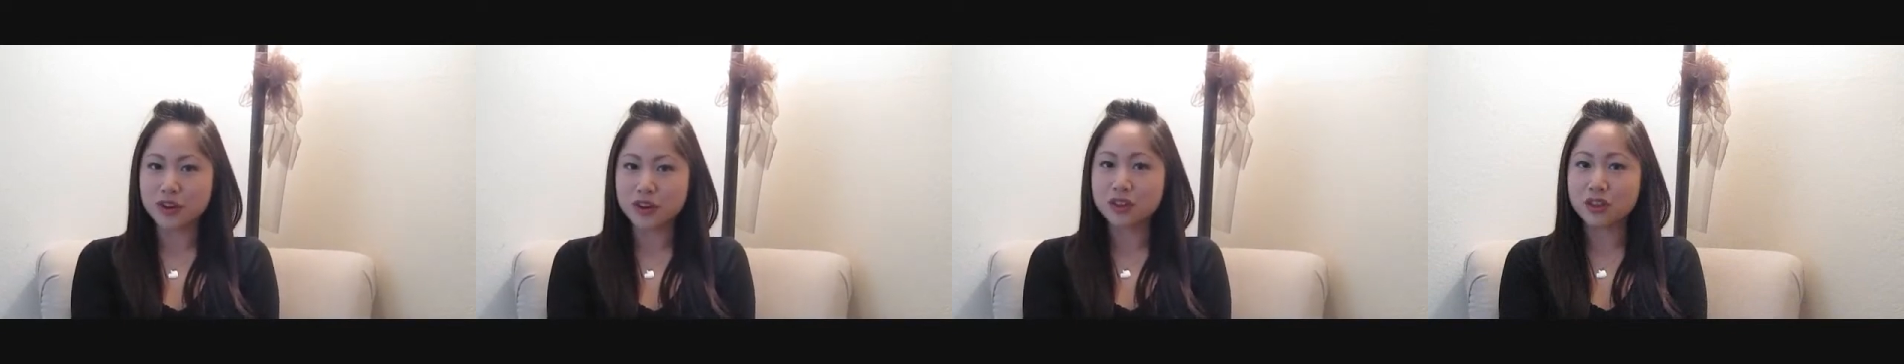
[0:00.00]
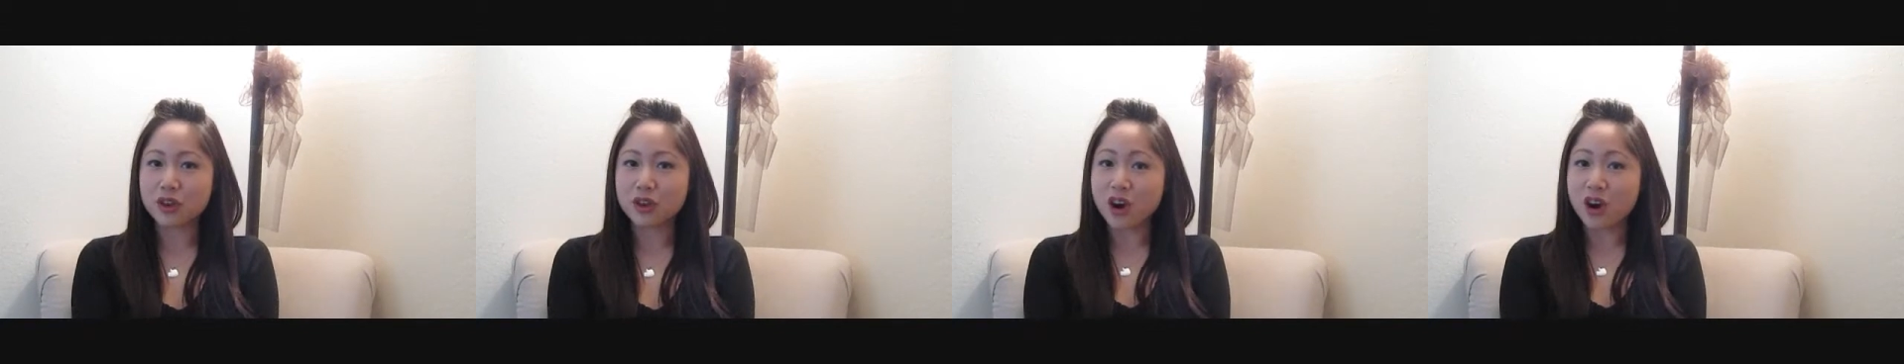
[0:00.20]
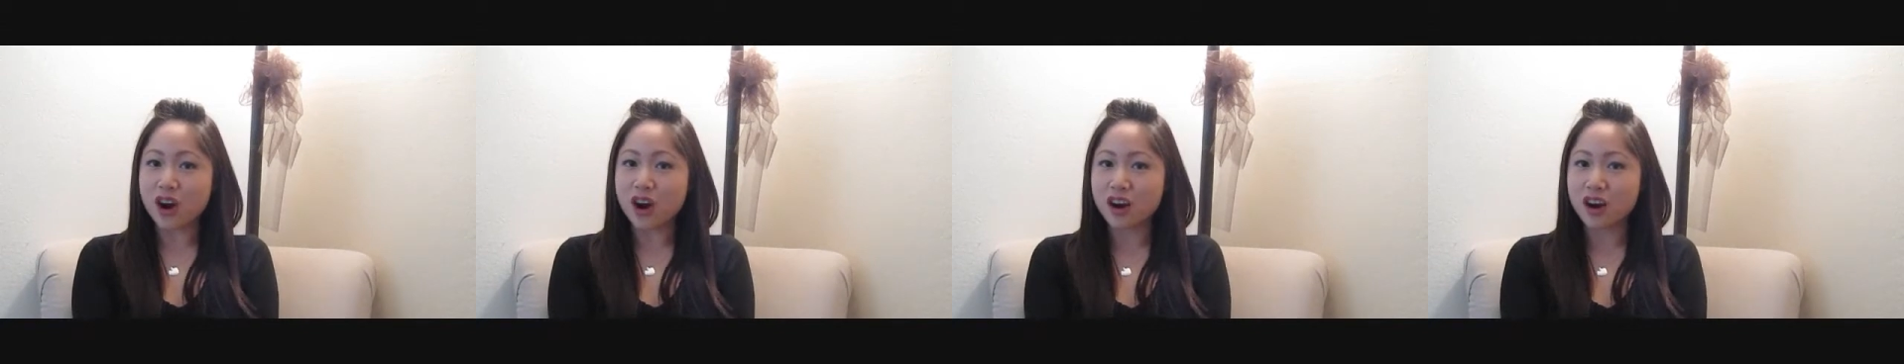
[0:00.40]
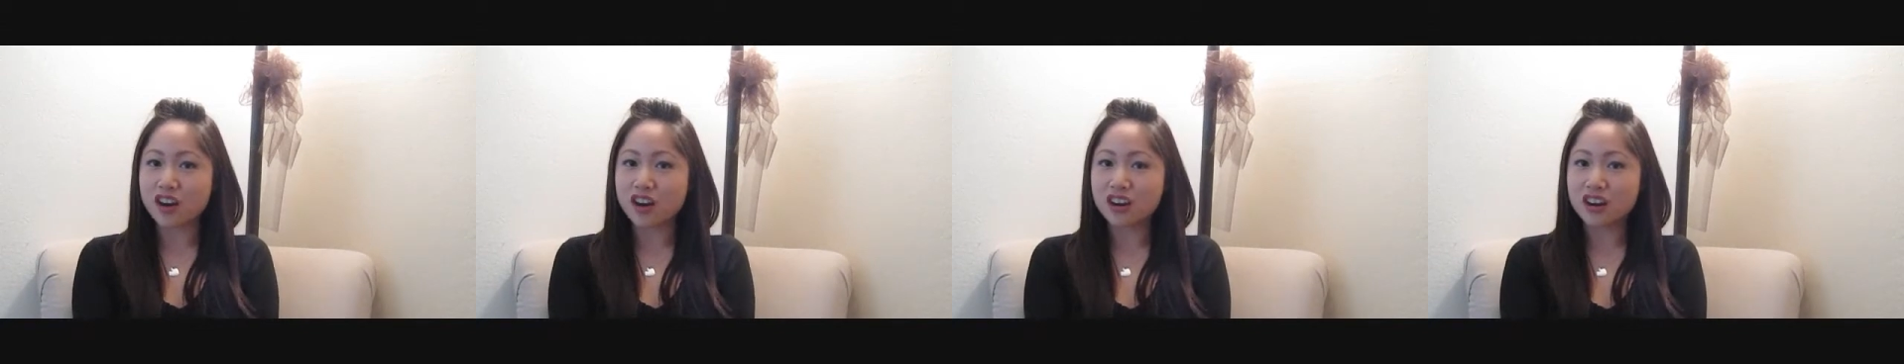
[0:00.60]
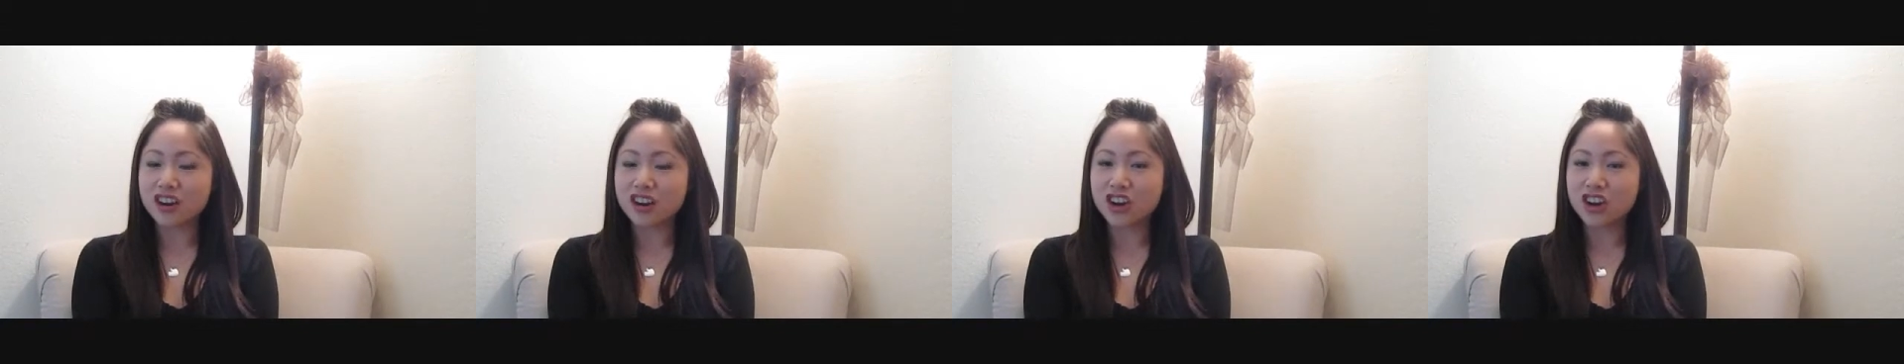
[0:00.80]
But there
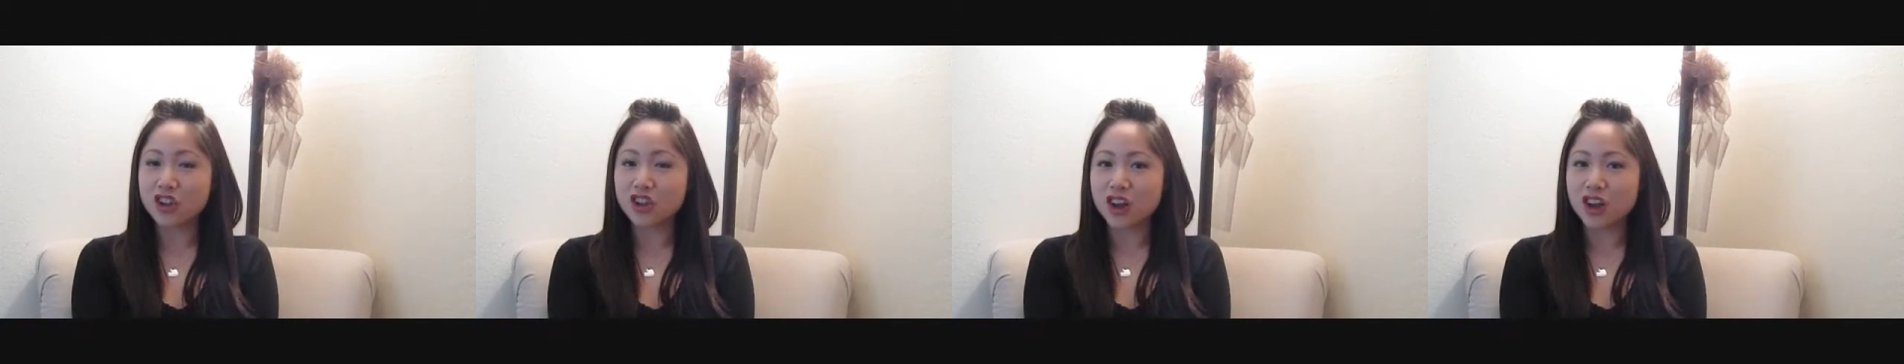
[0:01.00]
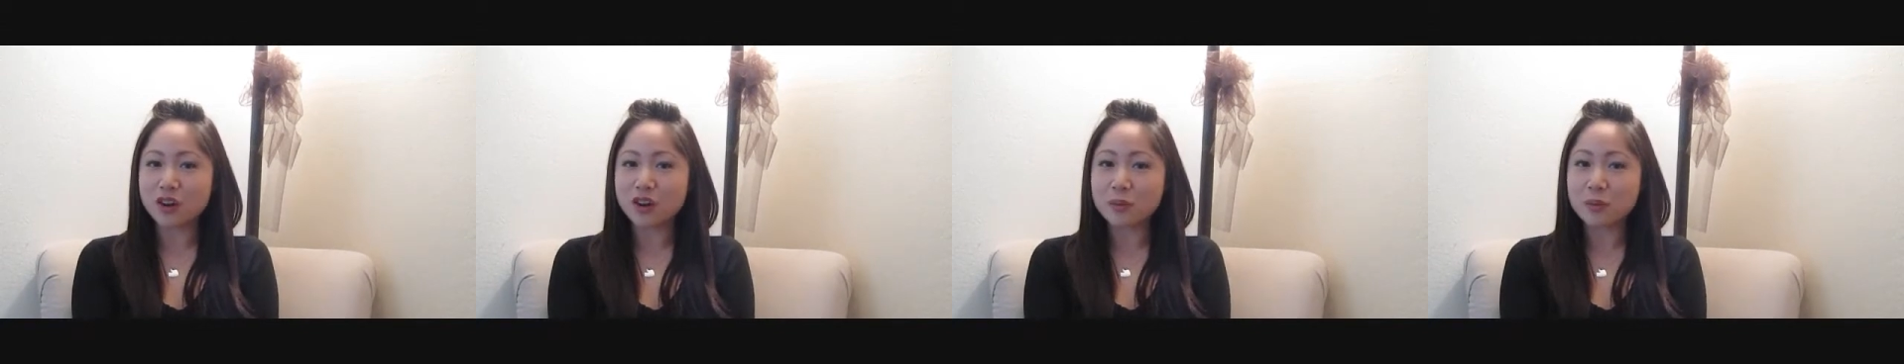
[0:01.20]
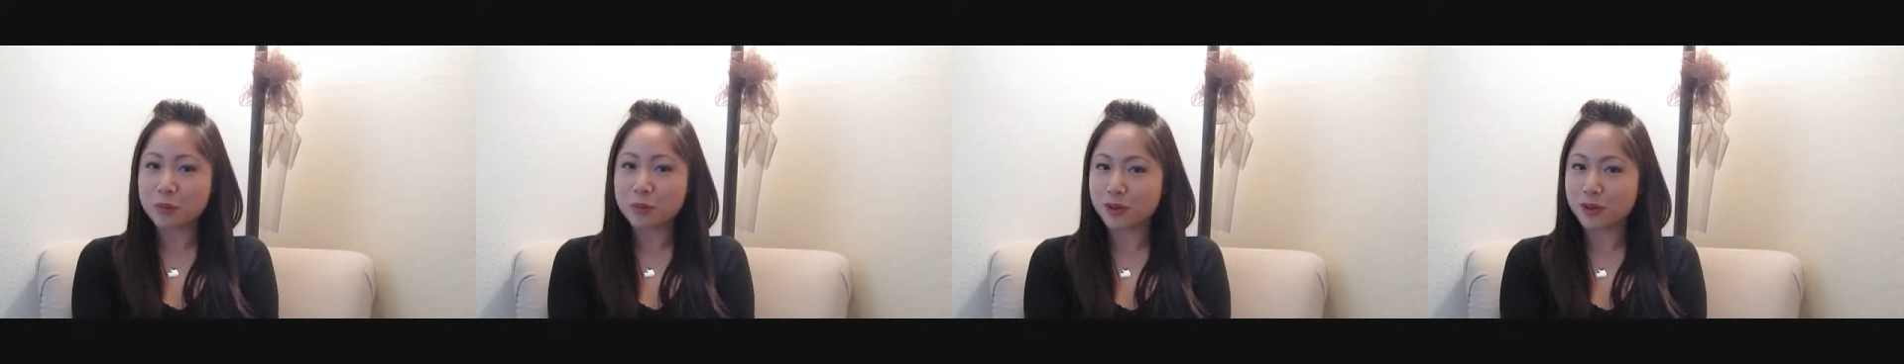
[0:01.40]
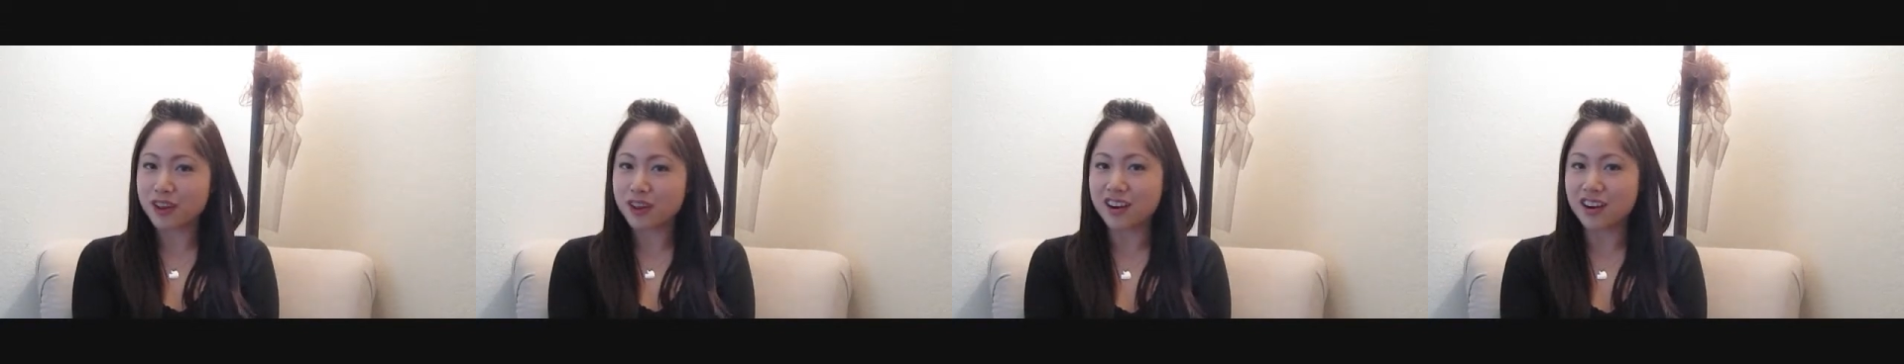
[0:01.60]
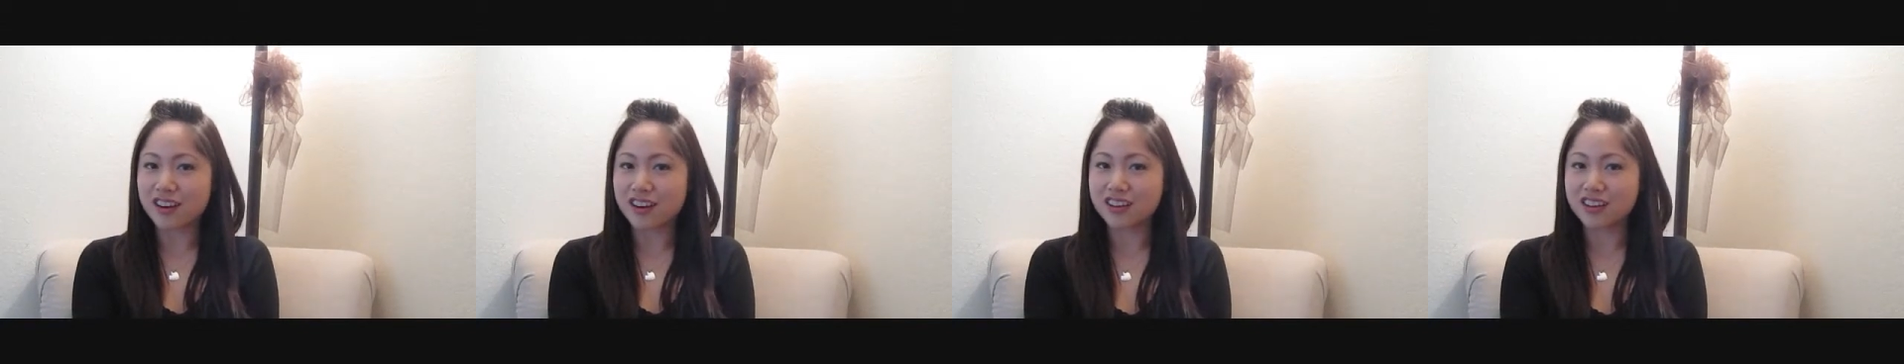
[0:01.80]
are a lot of people
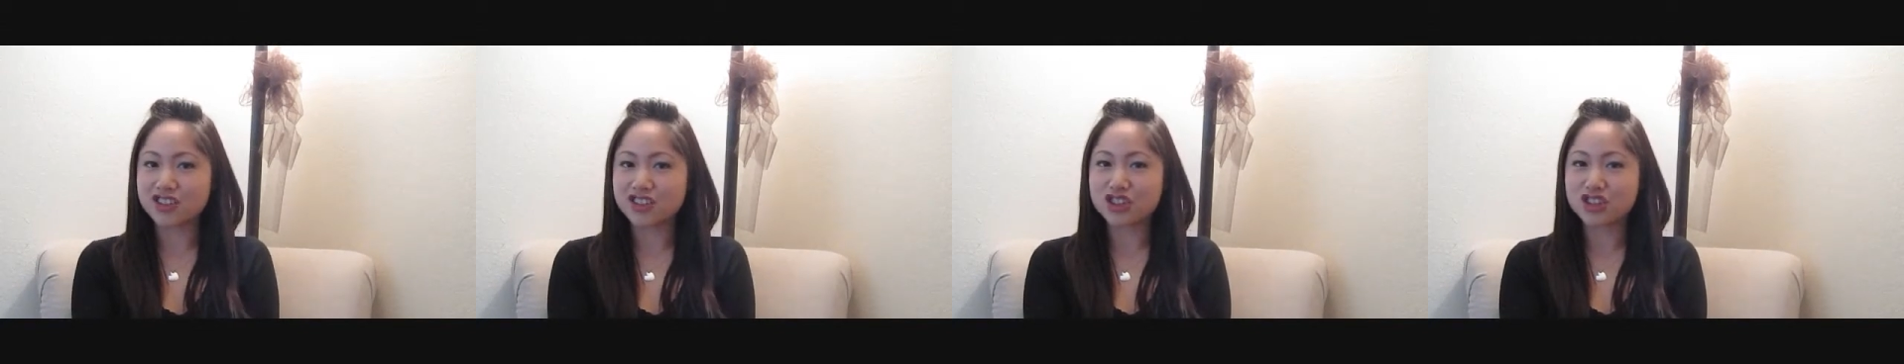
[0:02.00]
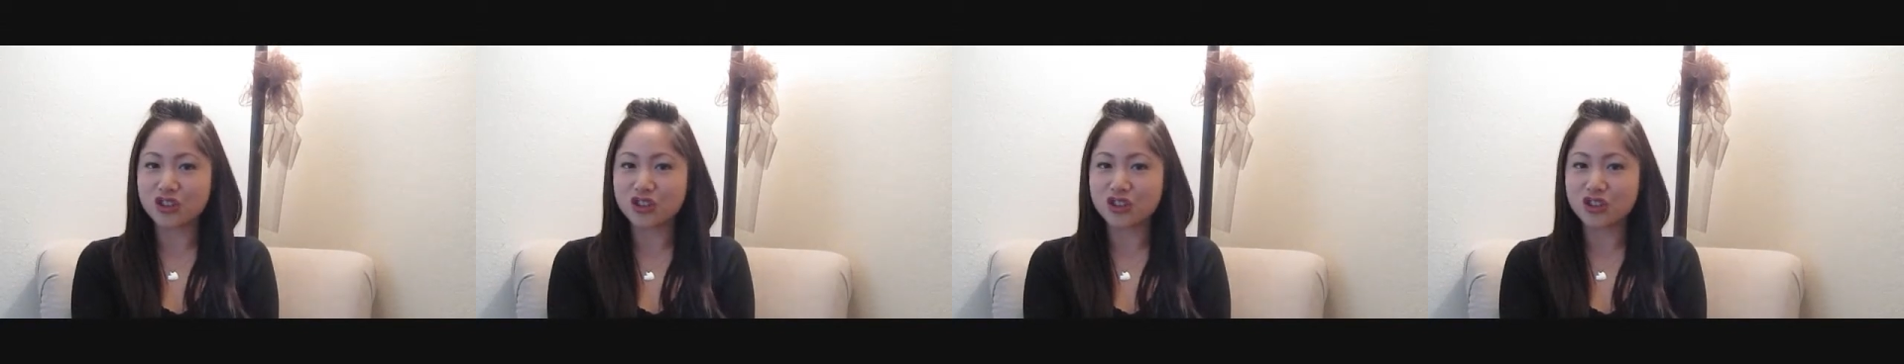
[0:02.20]
that are